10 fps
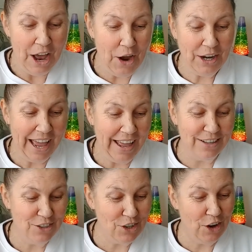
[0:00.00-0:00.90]
Okay,
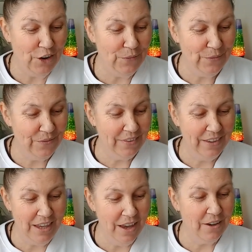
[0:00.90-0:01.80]
so
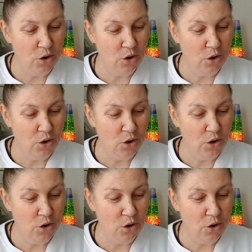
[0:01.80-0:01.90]
yeah,